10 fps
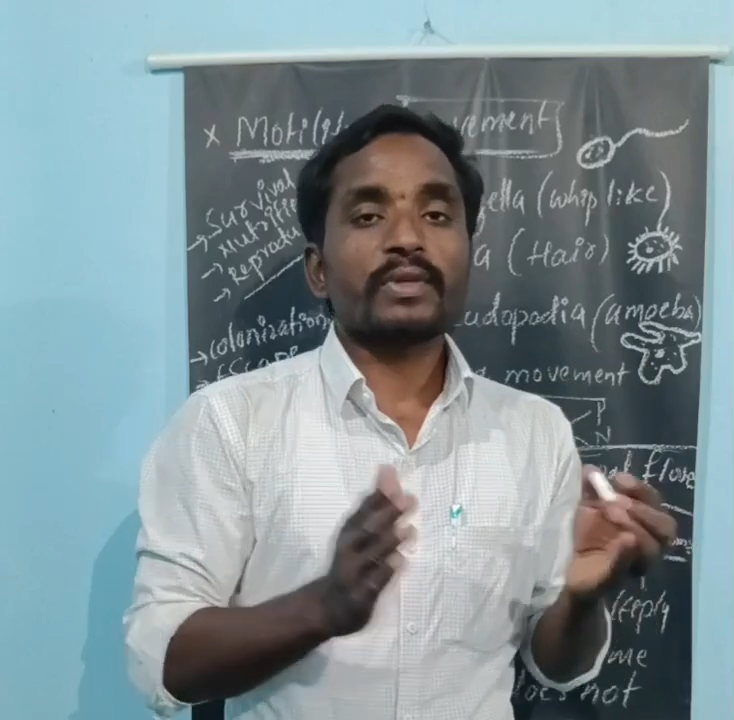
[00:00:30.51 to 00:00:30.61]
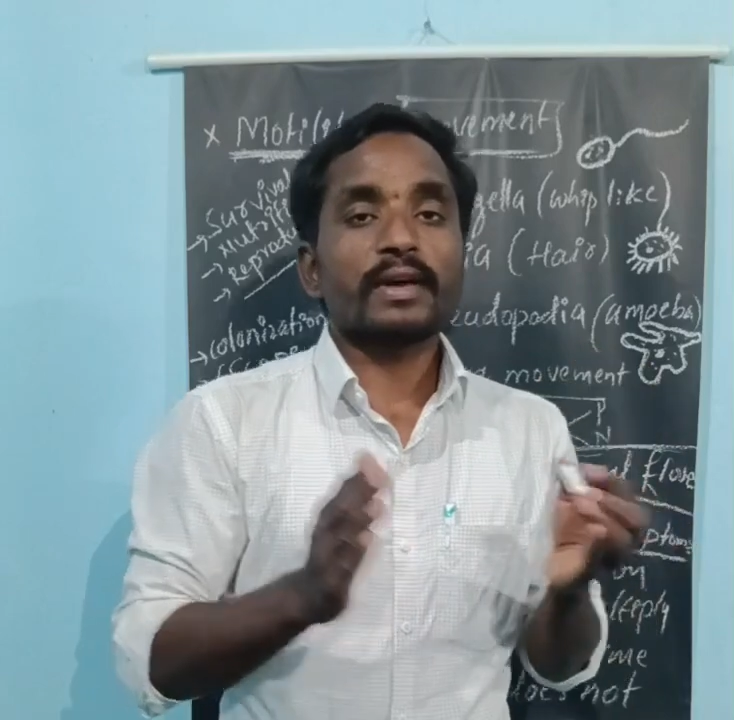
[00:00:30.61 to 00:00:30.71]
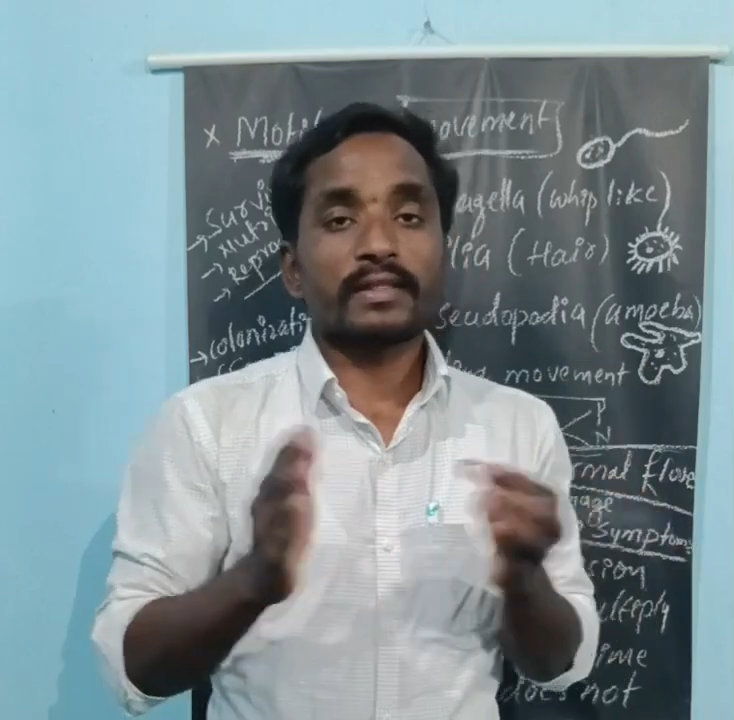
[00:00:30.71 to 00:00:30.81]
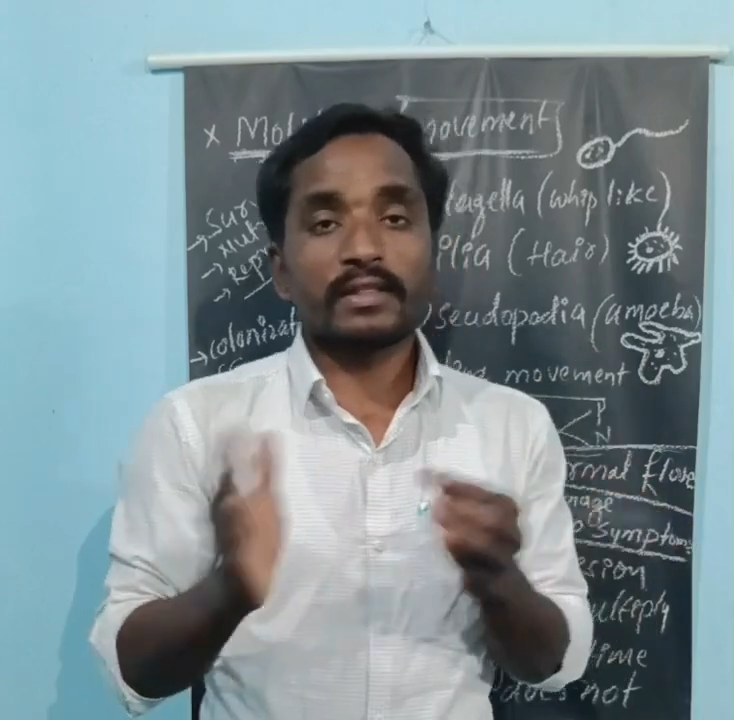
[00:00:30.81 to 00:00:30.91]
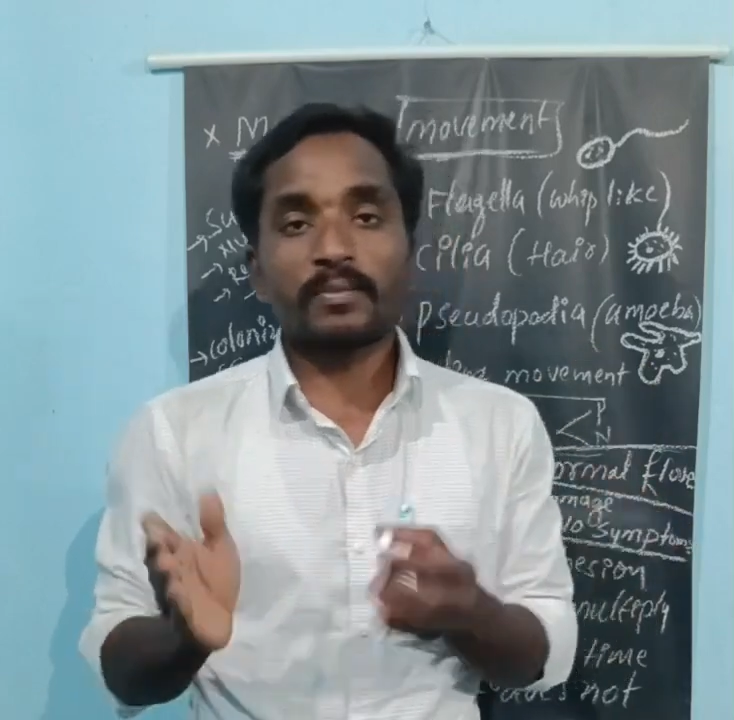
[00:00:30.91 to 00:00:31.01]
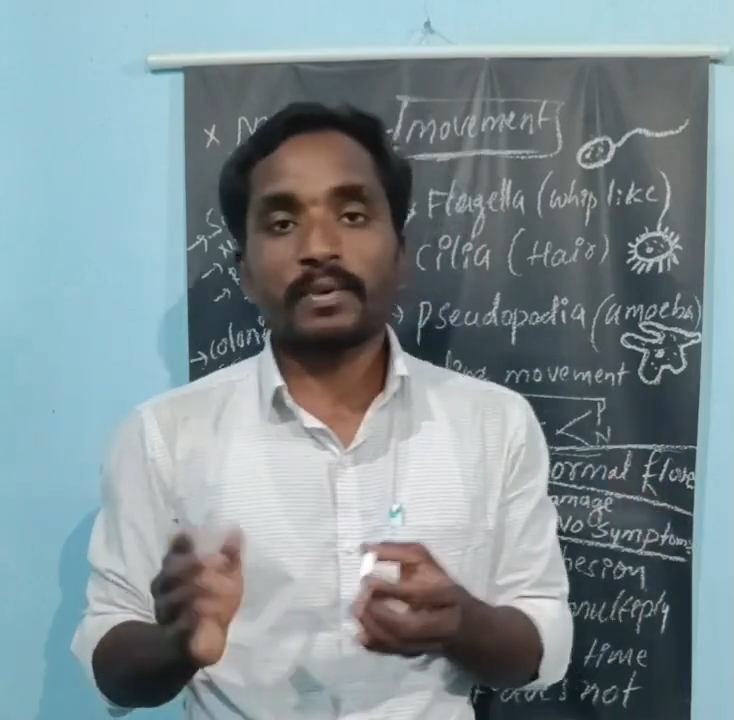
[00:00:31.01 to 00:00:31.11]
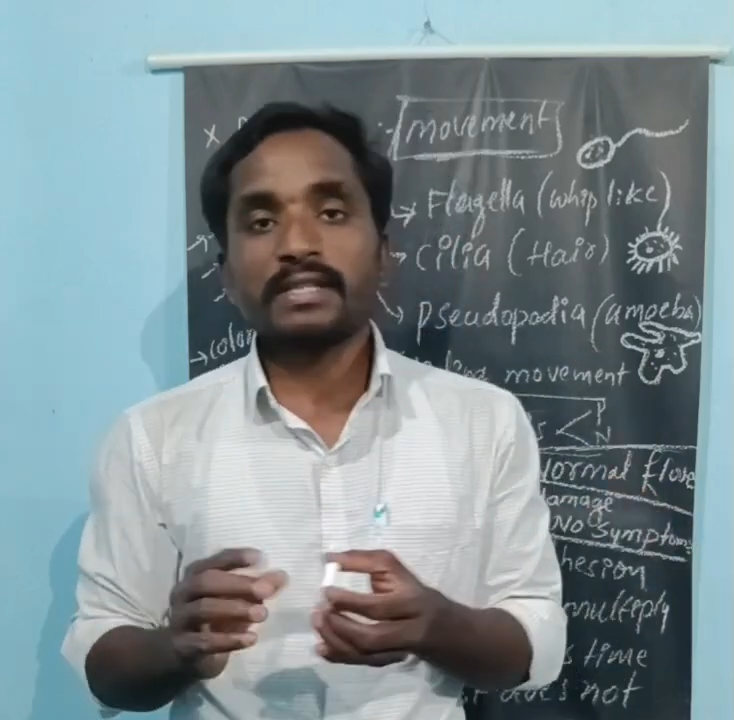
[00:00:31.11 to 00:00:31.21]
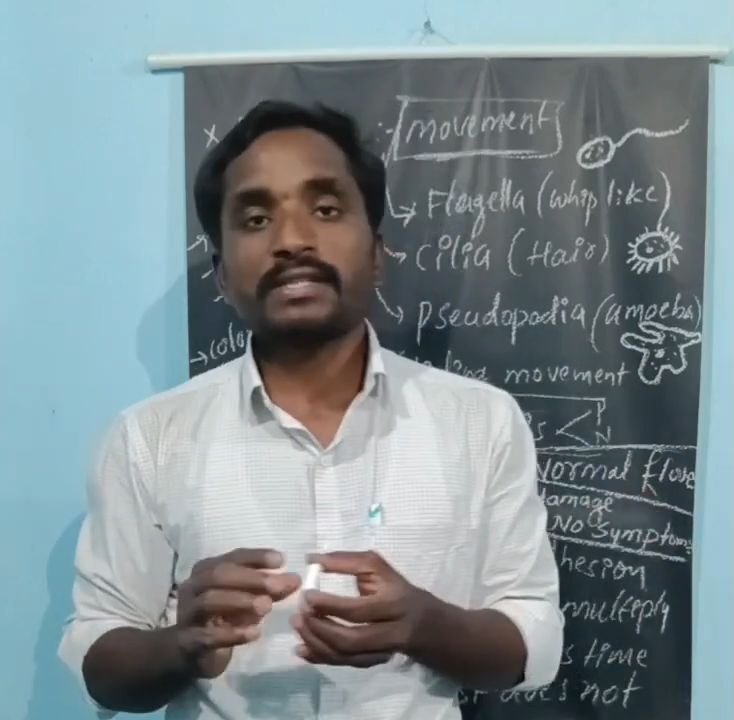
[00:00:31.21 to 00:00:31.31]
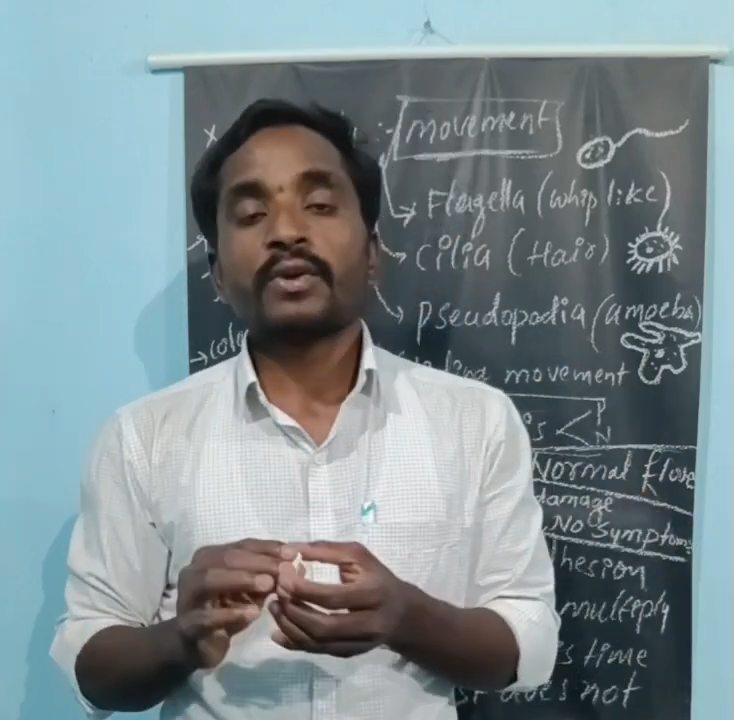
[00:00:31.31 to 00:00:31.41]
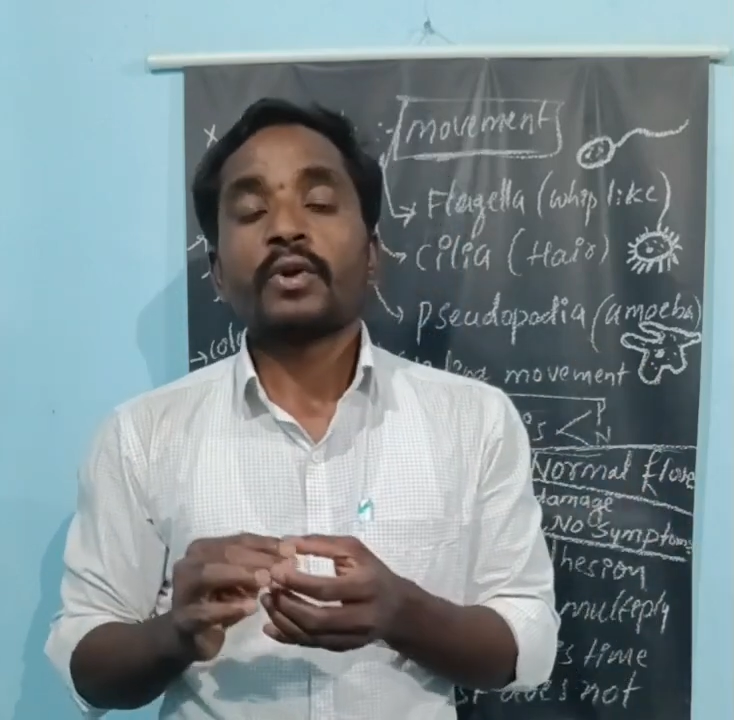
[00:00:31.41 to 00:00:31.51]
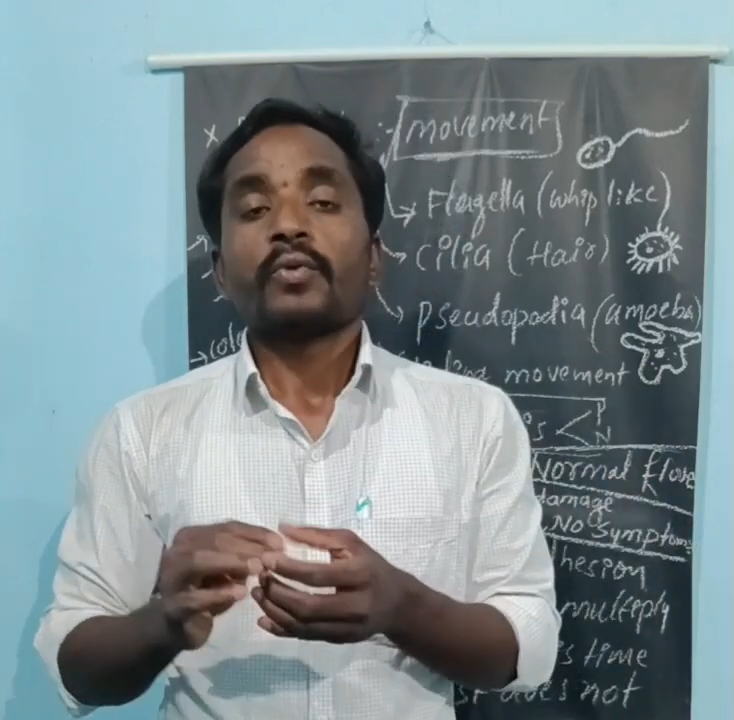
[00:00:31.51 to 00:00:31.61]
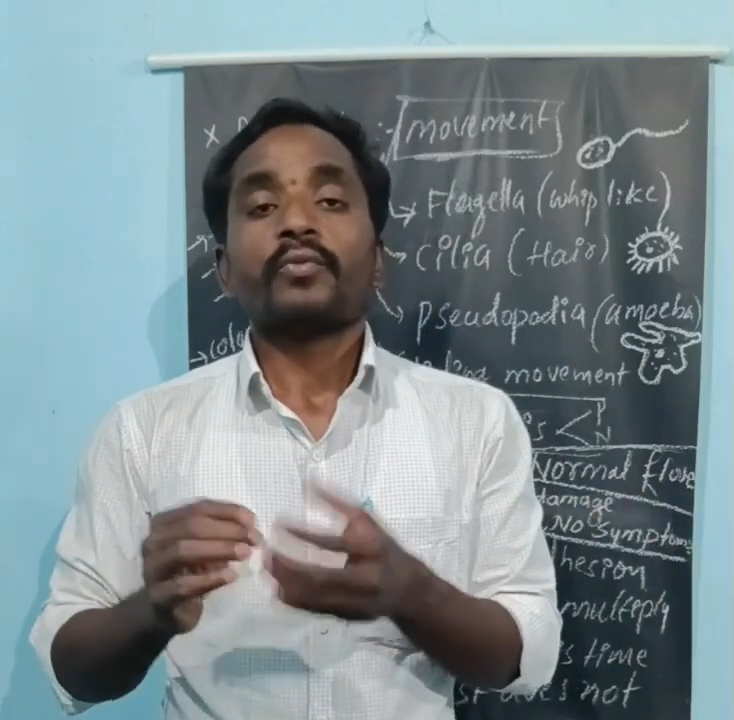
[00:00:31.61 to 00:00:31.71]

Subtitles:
another place